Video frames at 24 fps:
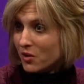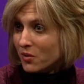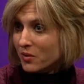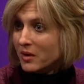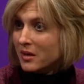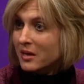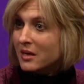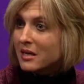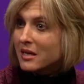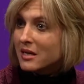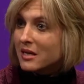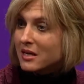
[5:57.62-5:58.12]

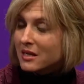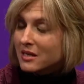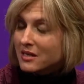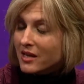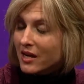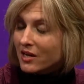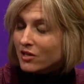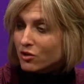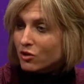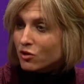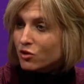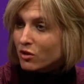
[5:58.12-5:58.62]
it
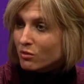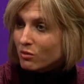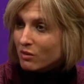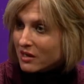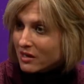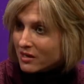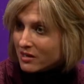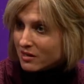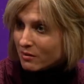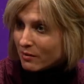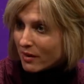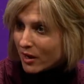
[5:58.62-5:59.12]
takes a
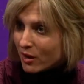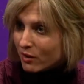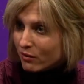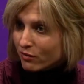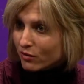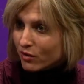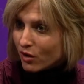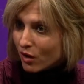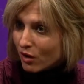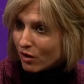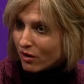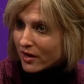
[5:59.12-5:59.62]
tremendous amount of
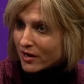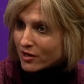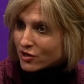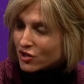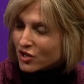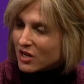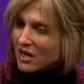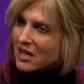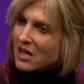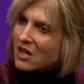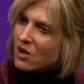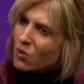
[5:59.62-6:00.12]
courage.
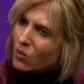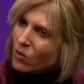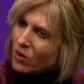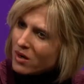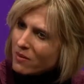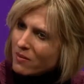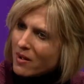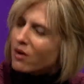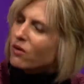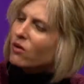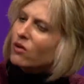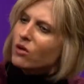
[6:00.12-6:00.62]
What
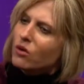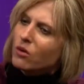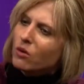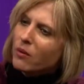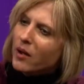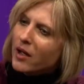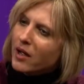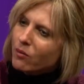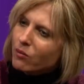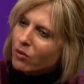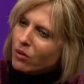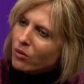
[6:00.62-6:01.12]
about you,
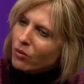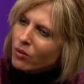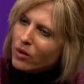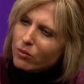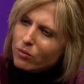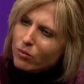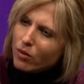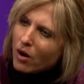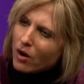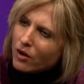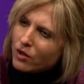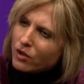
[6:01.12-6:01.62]
Amber? What
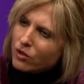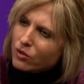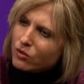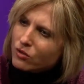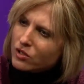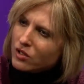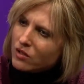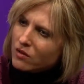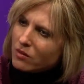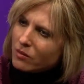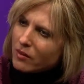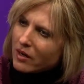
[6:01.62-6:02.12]
brought you
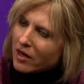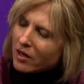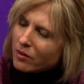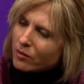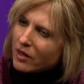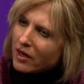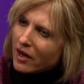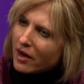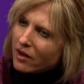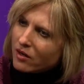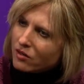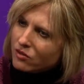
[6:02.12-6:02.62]
to the
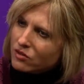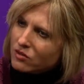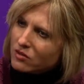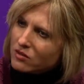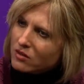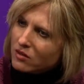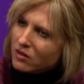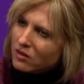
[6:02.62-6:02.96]
Merryman House?